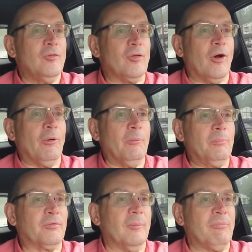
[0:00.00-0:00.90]
So
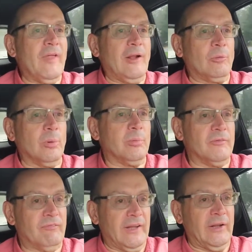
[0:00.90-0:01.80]
some things were
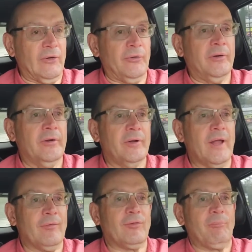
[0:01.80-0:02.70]
revealed,
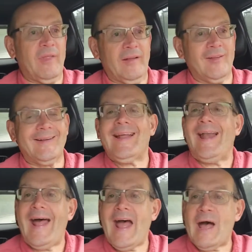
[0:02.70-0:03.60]
and some things like
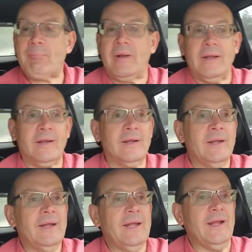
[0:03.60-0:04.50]
that happened
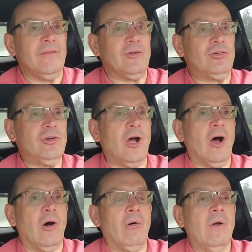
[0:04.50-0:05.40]
in the
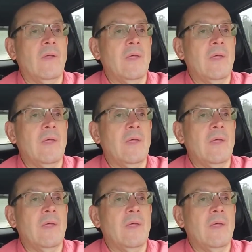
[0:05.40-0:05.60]
show,